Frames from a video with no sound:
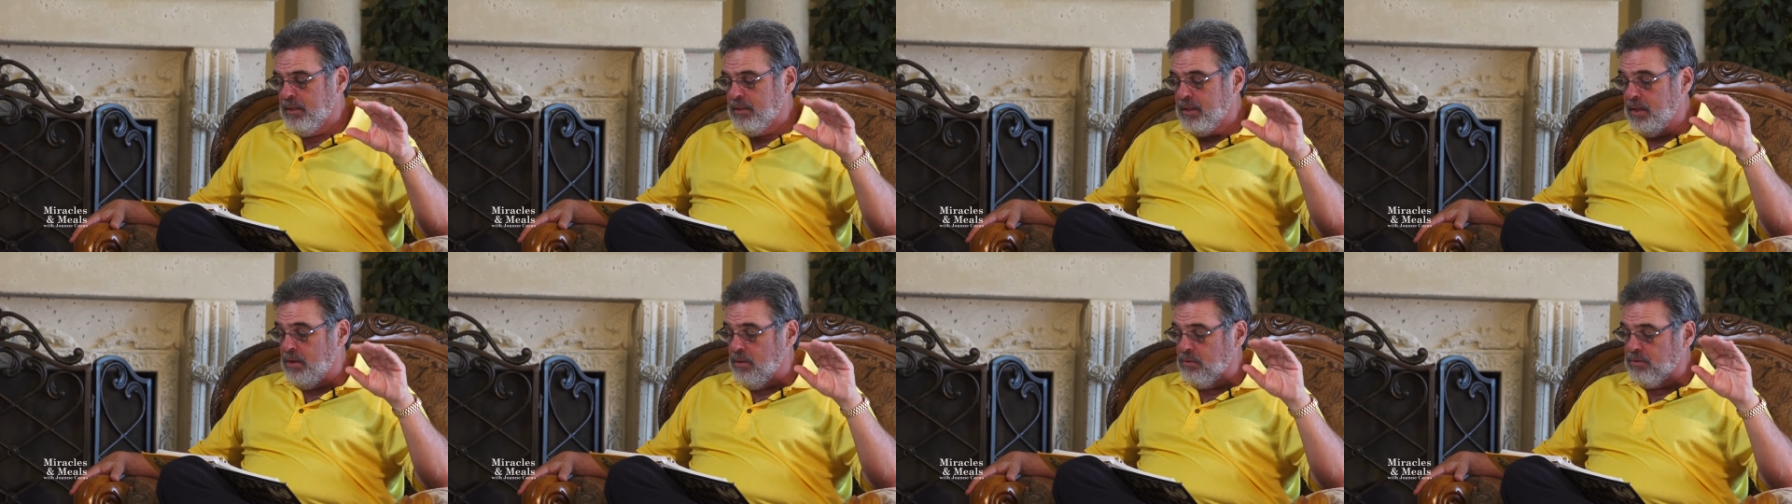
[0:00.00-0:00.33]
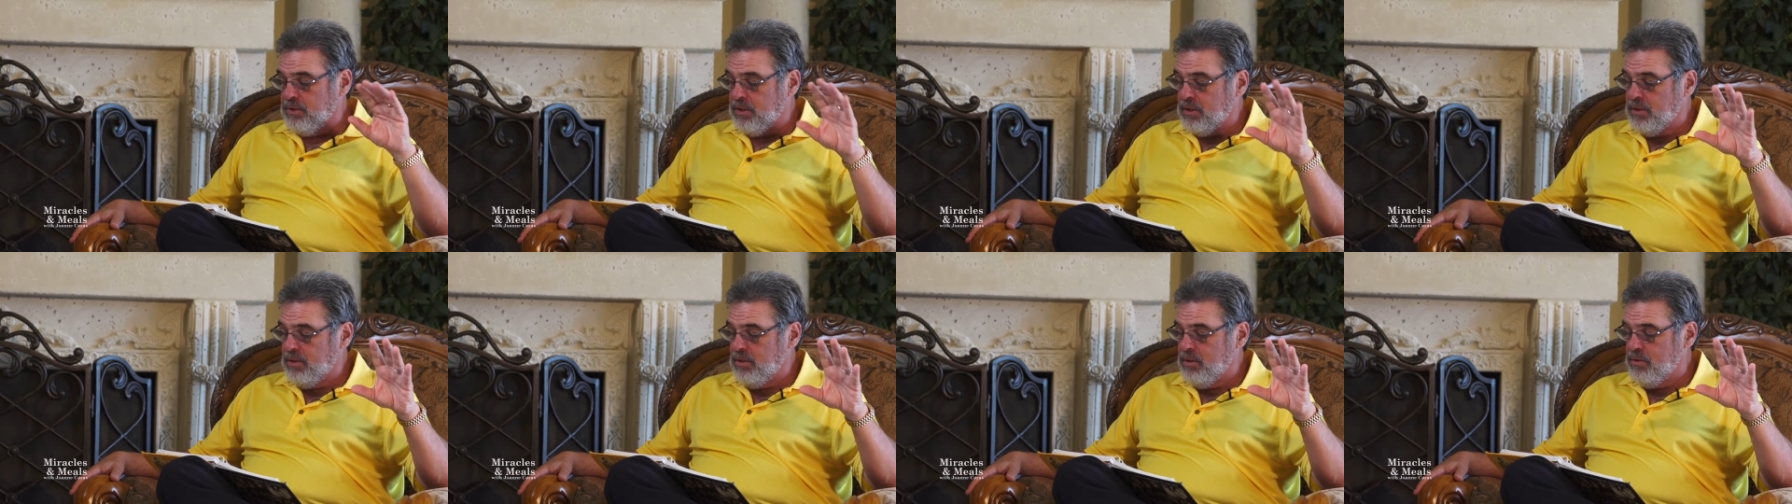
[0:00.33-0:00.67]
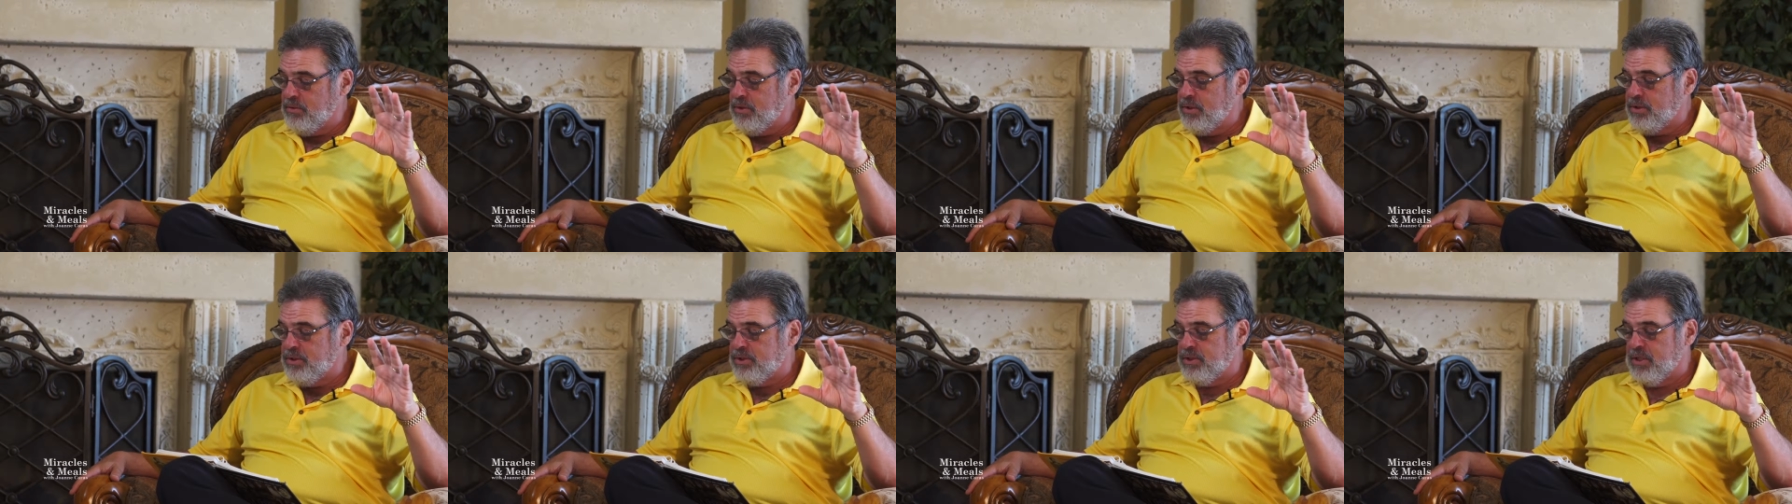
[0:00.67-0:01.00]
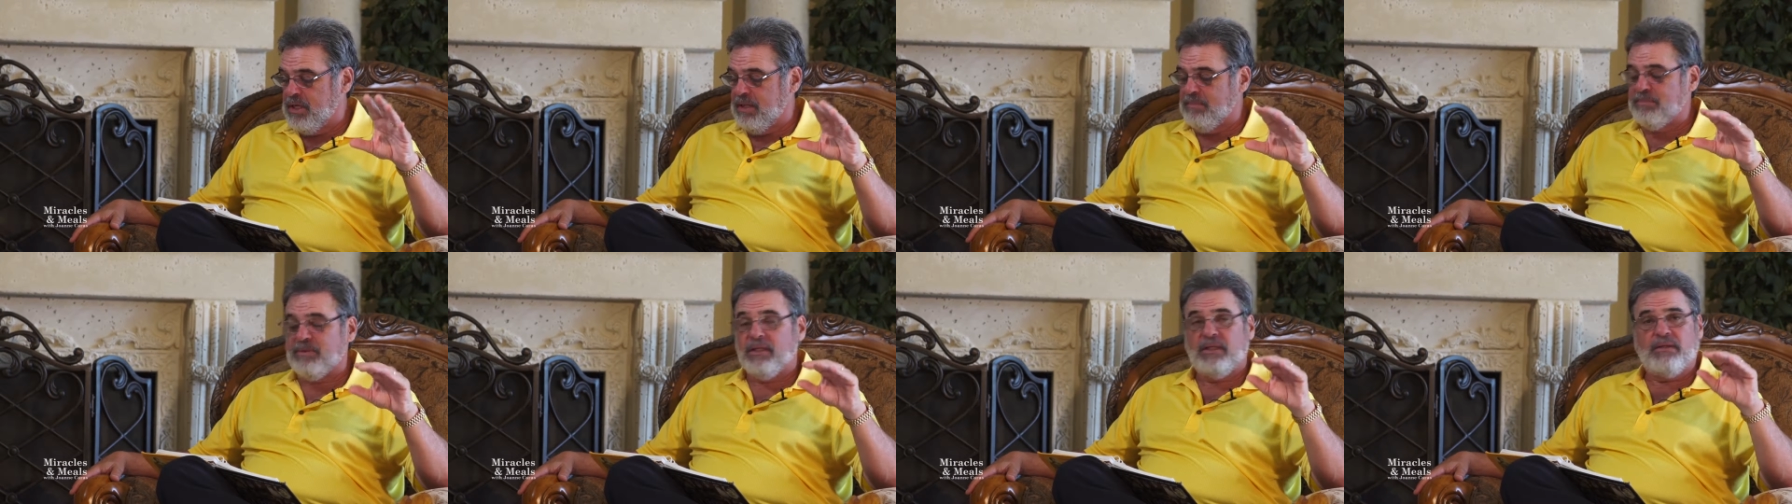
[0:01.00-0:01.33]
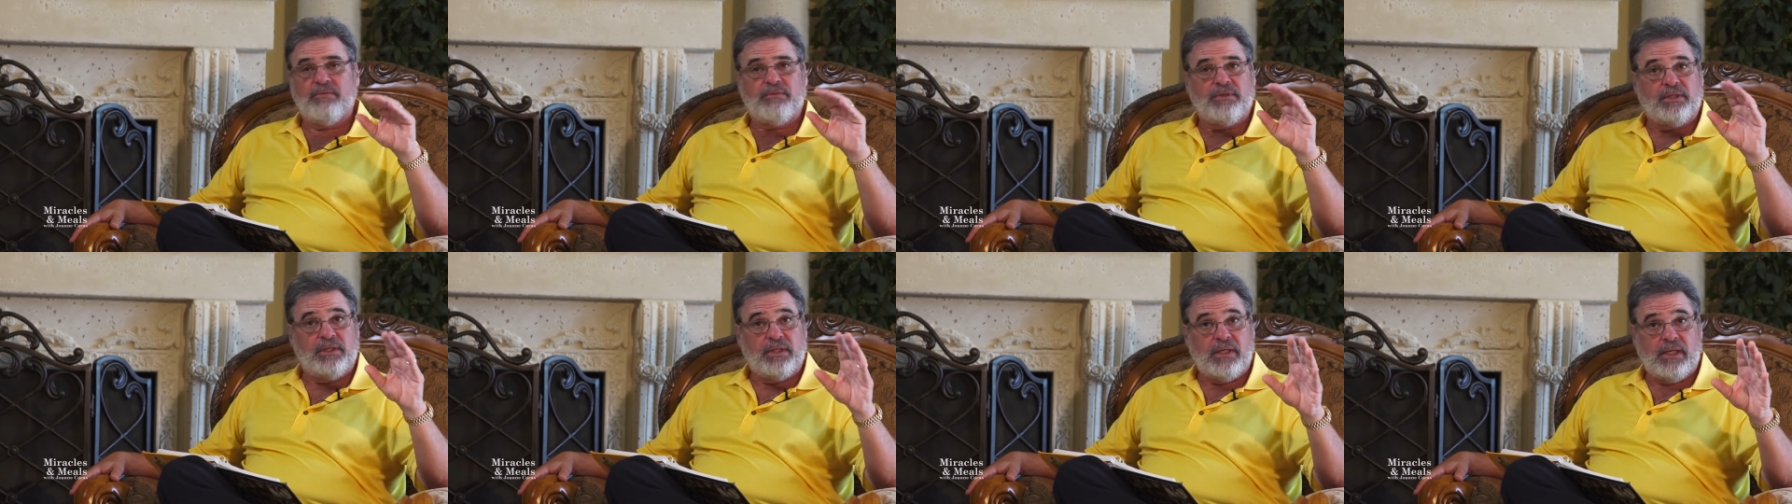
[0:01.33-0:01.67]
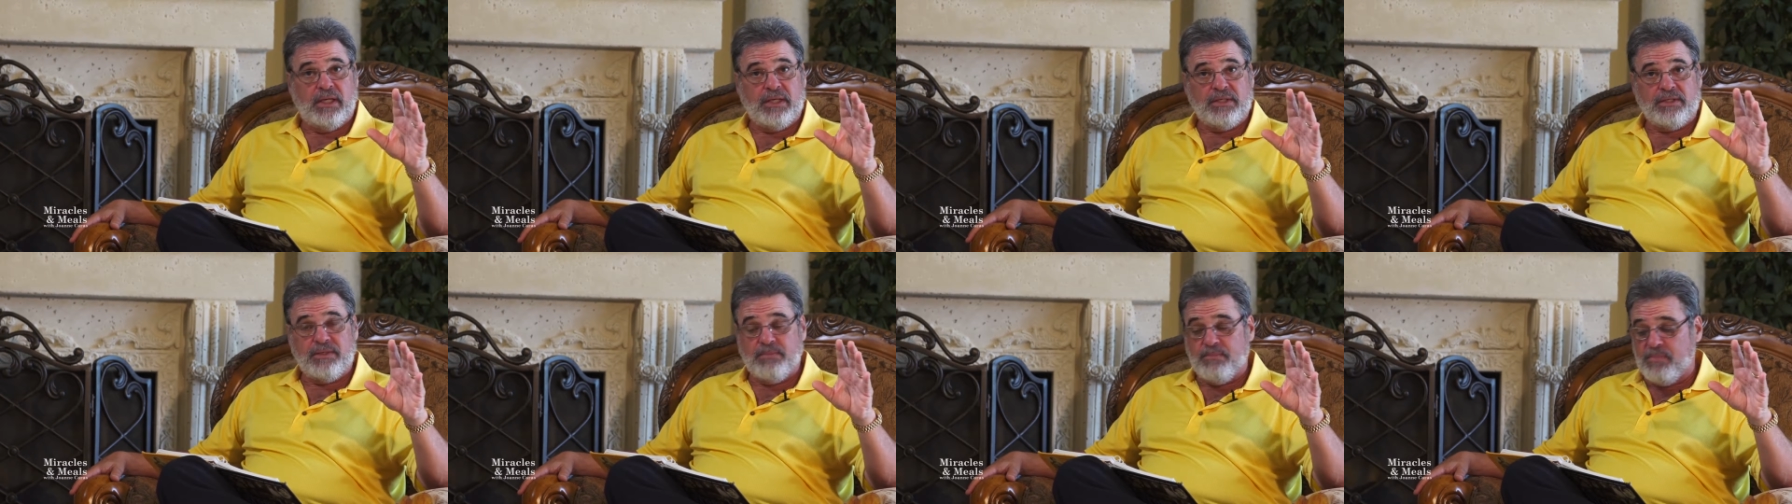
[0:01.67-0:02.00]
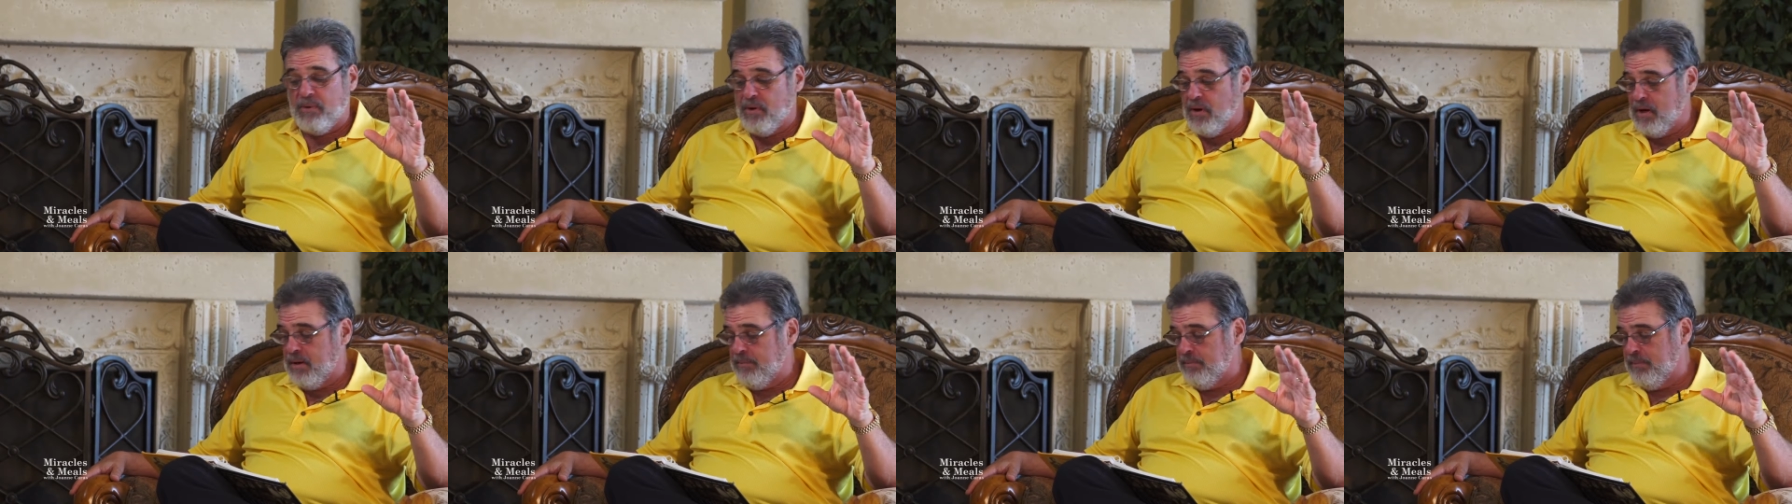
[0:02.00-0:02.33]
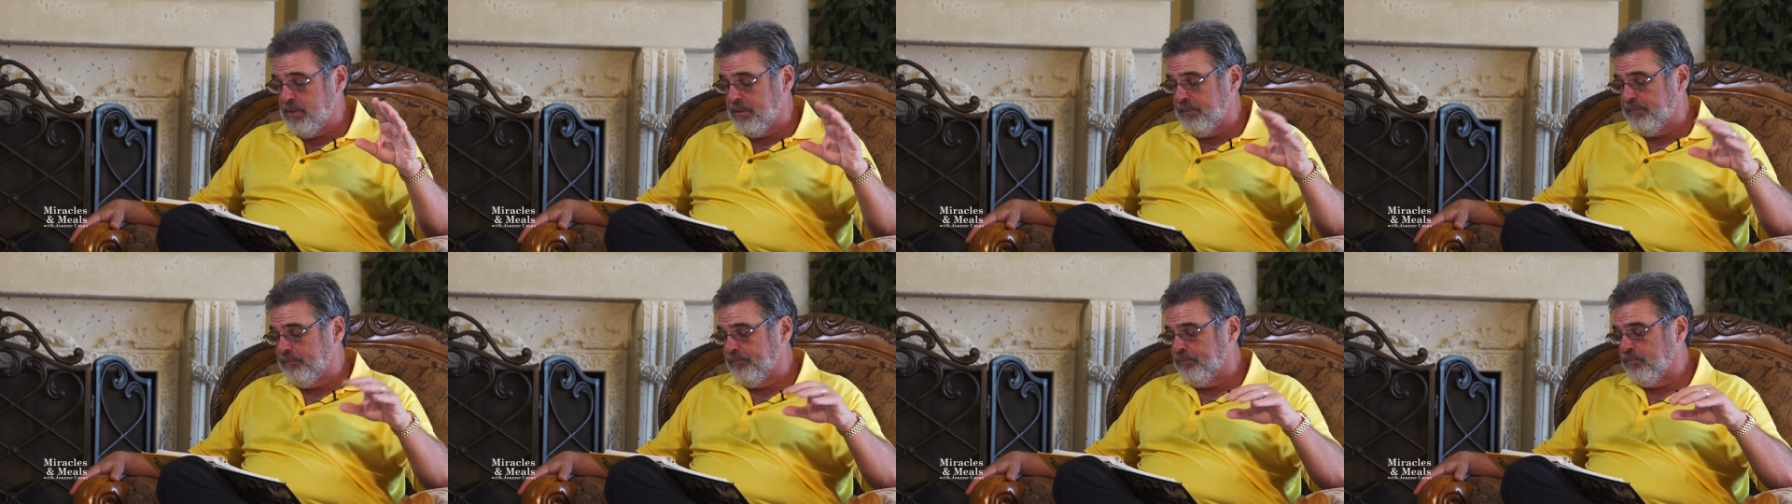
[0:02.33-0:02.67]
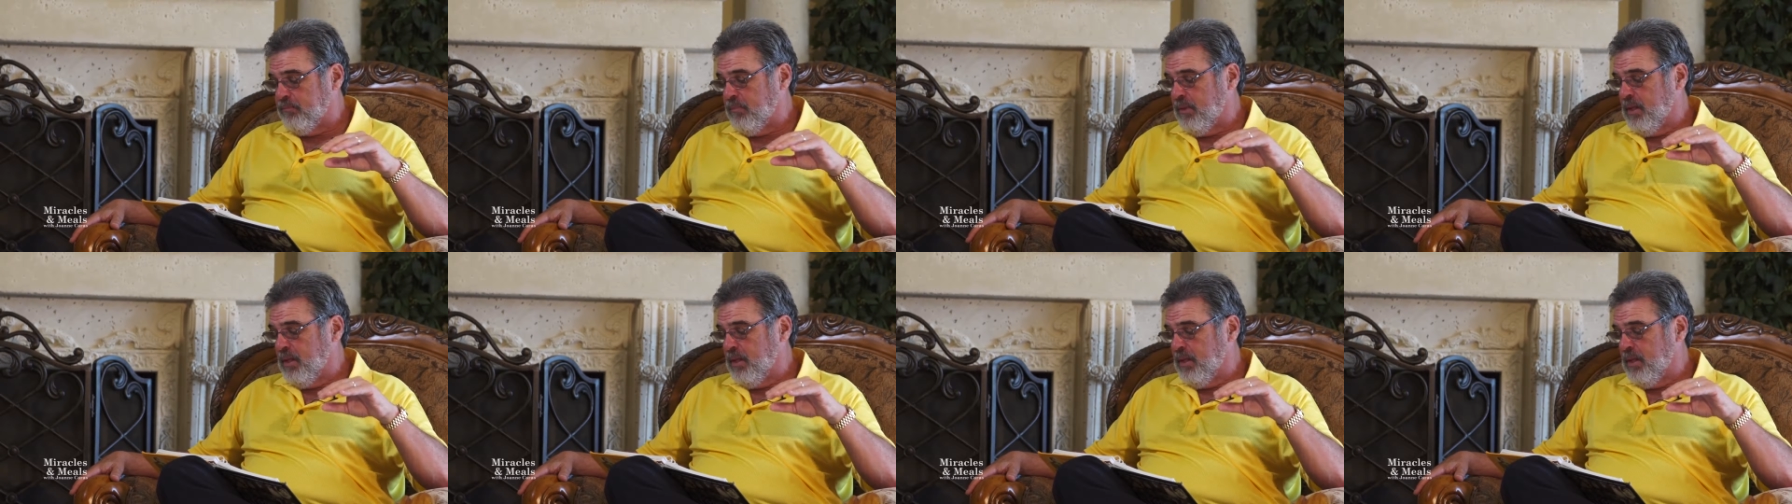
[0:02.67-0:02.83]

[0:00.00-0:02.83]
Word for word: They owned a clothing shop, they lived in a nice apartment.